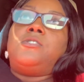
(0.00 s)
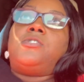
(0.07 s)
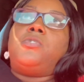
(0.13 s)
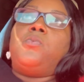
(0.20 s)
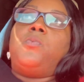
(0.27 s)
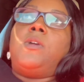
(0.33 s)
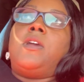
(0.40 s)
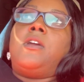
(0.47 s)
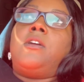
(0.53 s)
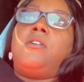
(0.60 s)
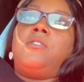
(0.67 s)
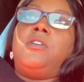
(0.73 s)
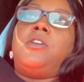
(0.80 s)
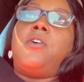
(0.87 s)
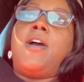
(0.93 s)
to where,
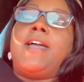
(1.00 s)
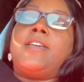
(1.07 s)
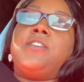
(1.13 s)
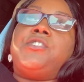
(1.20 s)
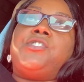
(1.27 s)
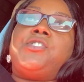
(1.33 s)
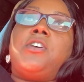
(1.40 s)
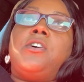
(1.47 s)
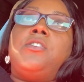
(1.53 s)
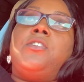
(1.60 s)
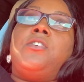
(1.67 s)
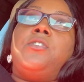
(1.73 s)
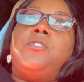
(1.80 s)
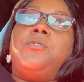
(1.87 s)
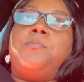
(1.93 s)
you know, I can show
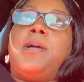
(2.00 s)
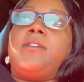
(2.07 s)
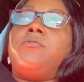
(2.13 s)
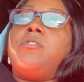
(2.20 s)
you my